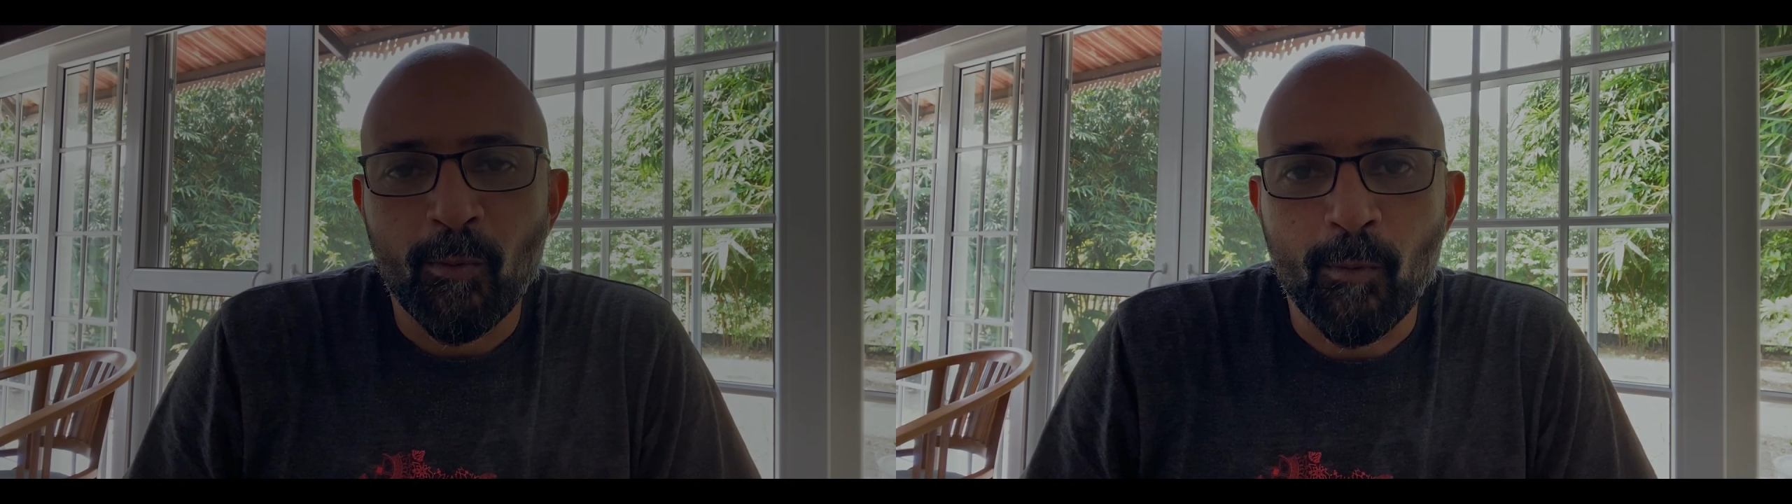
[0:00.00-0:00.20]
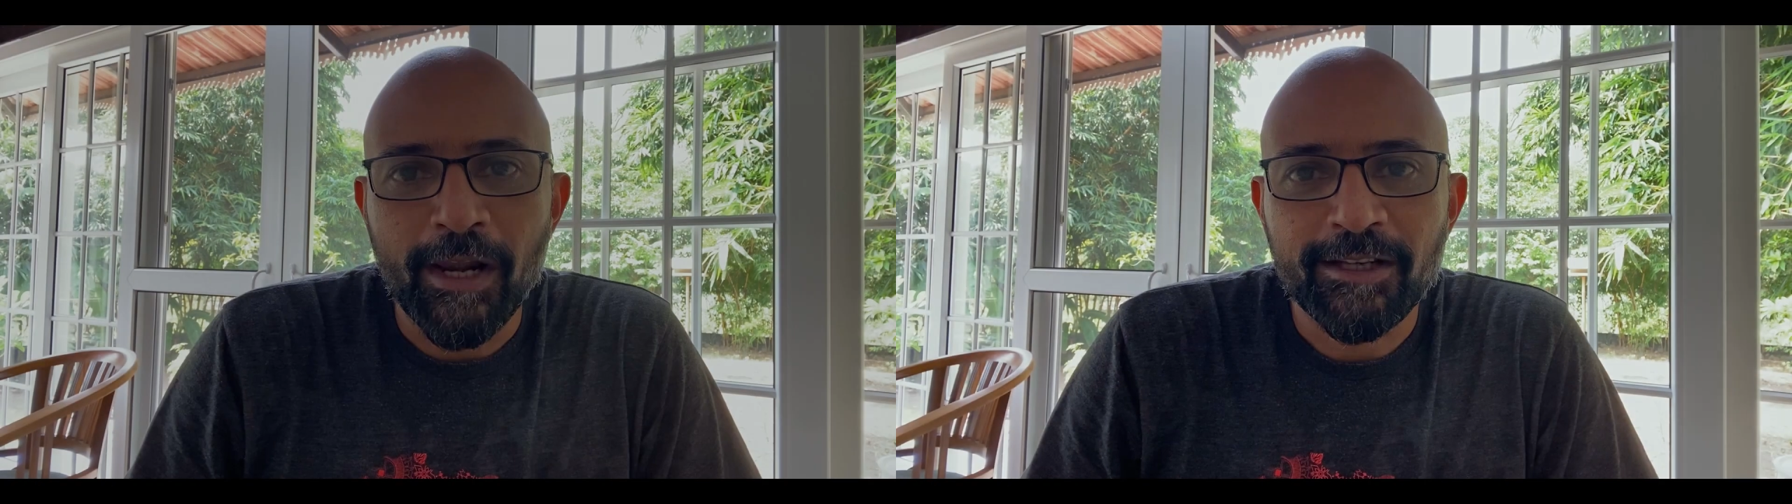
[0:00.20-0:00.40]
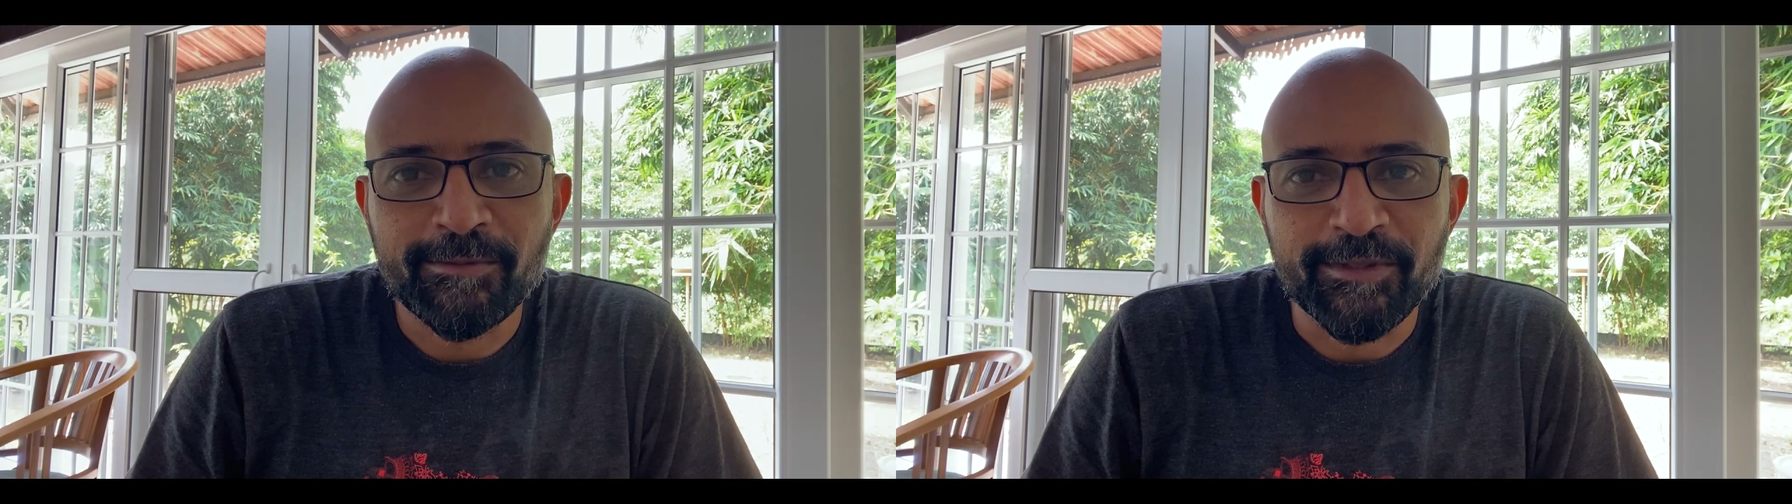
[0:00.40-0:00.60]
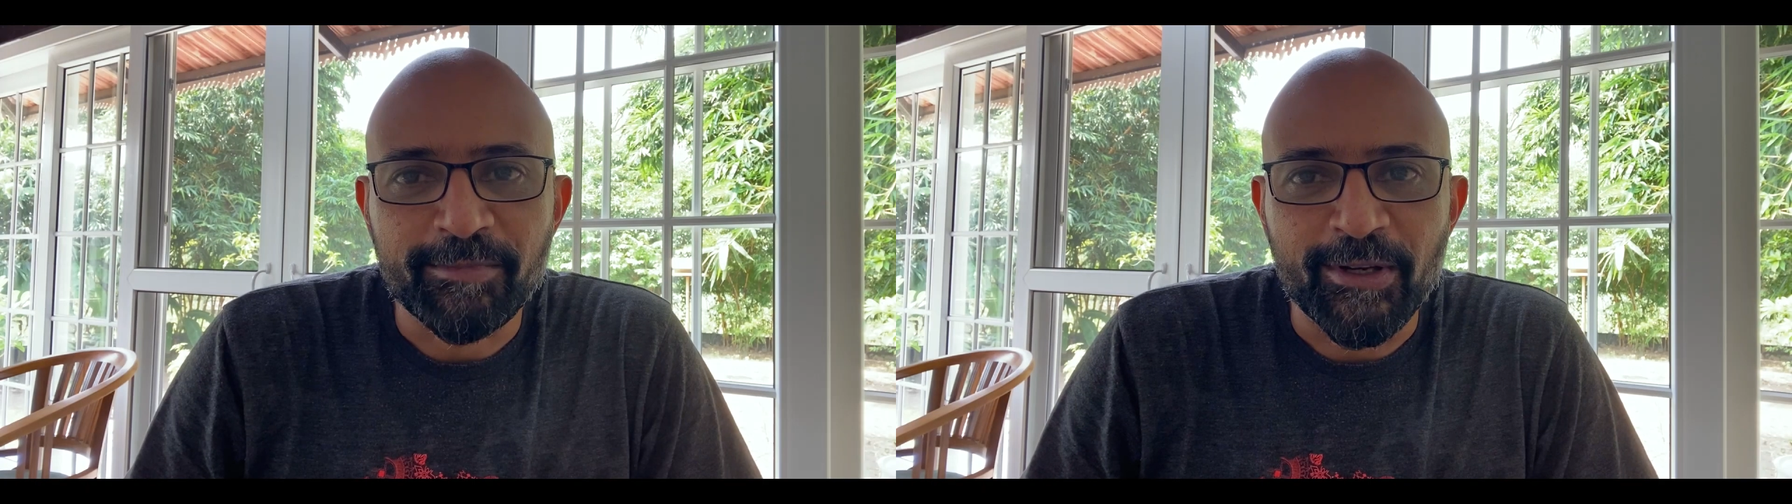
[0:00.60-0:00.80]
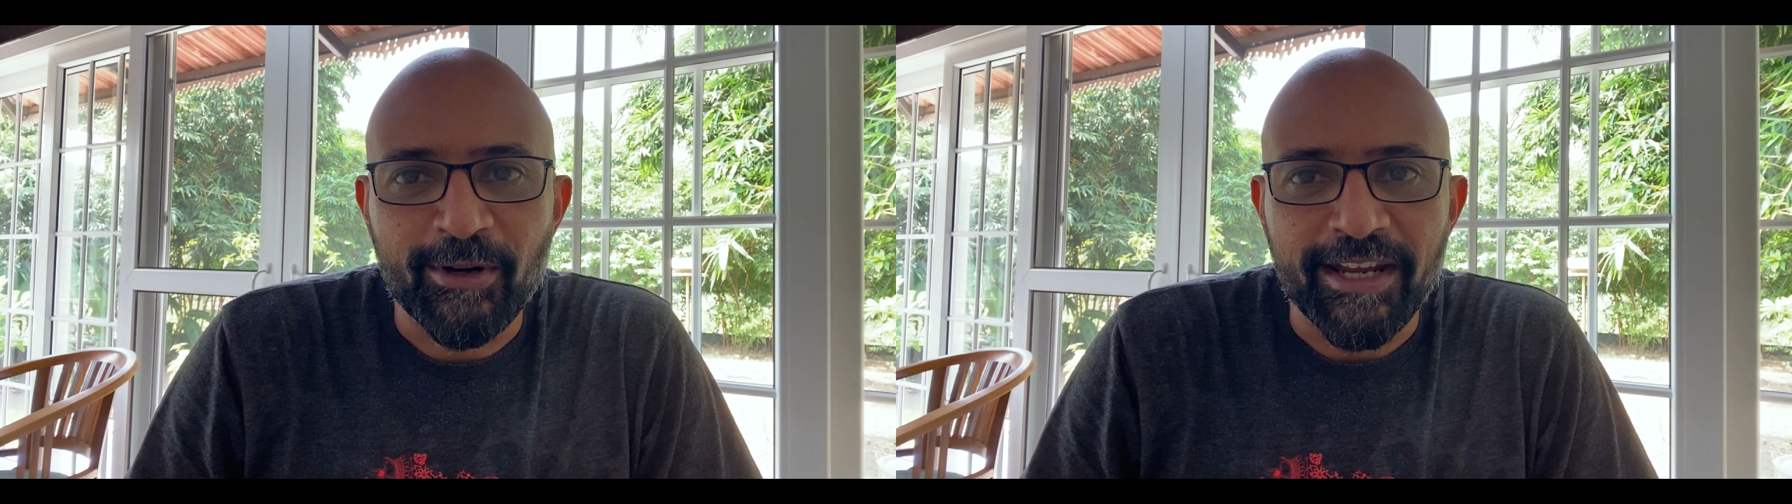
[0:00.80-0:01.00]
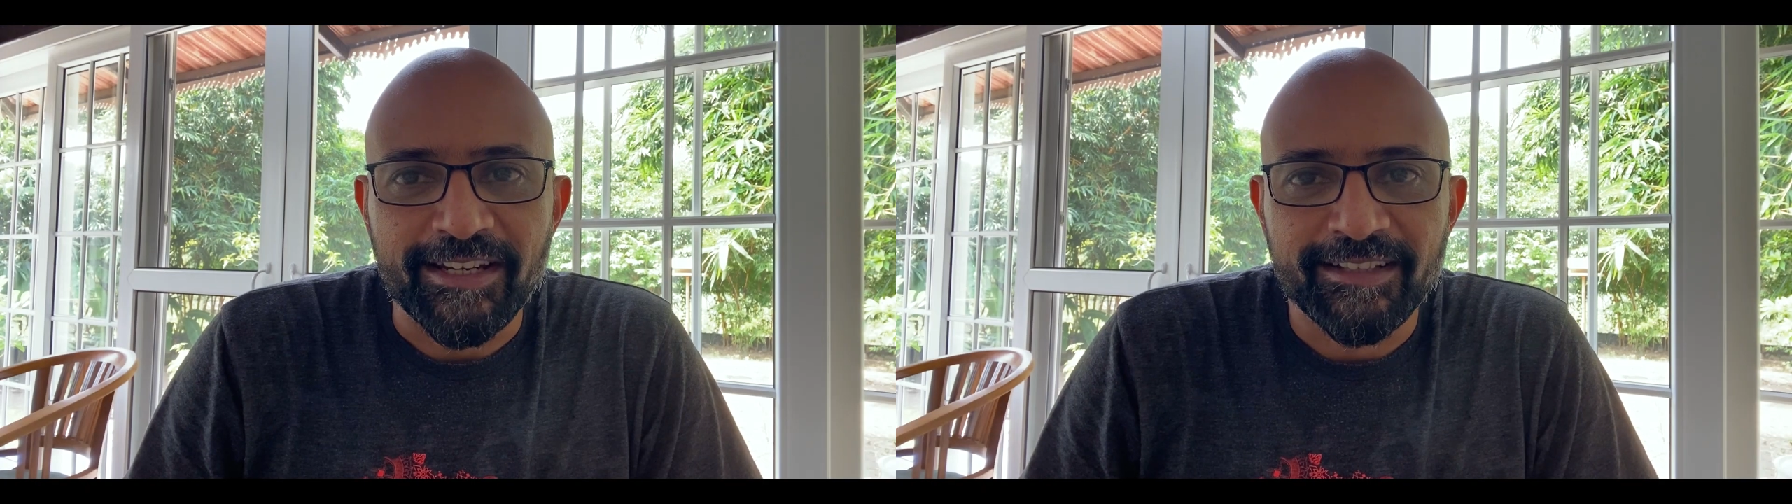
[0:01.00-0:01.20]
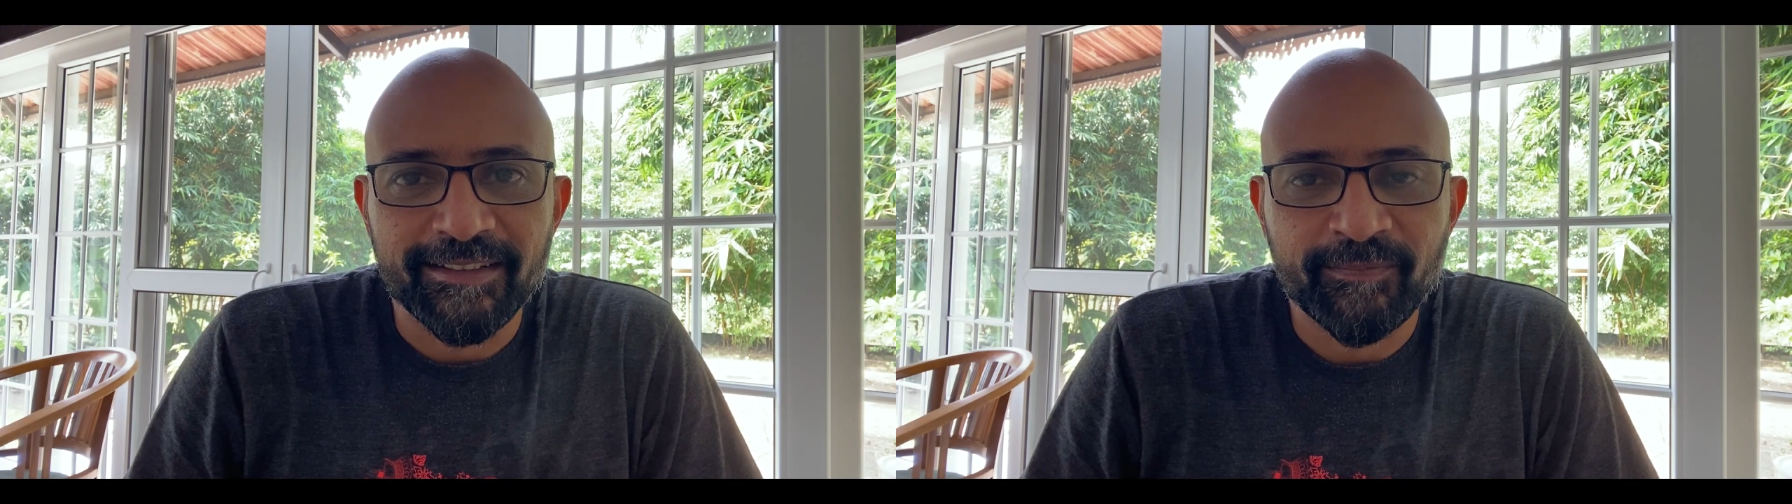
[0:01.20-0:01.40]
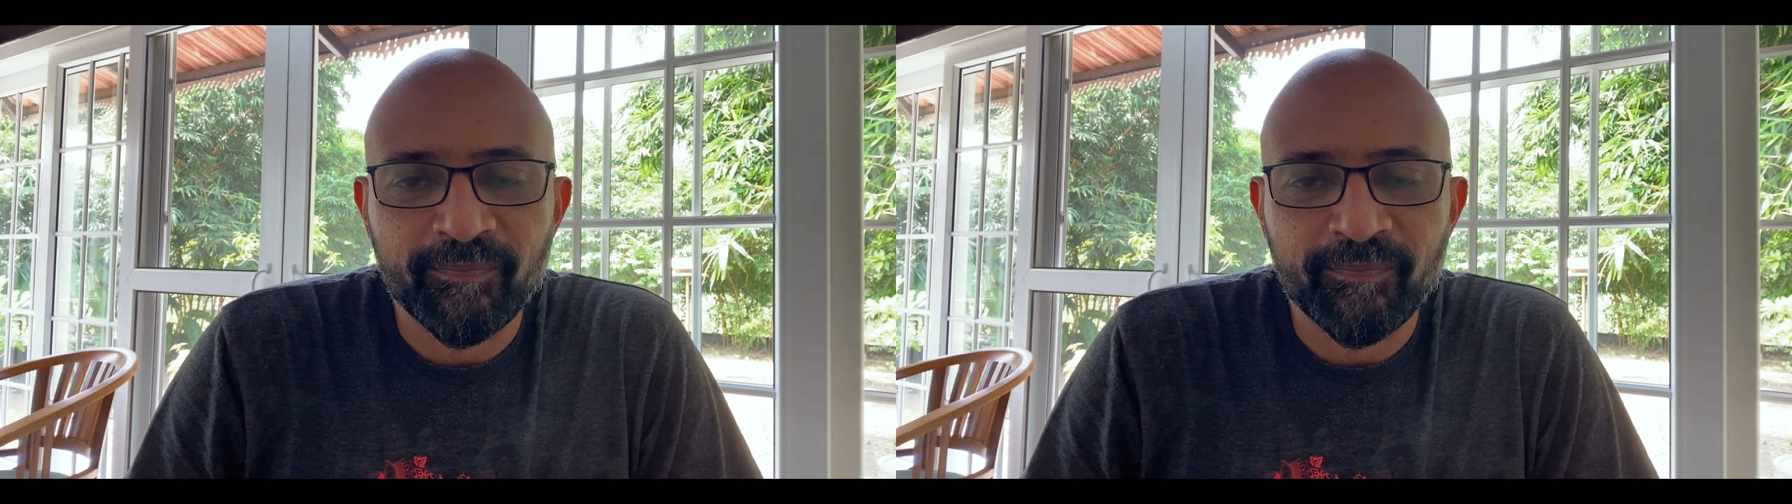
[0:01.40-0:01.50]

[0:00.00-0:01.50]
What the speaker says: Welcome to Beyond 8.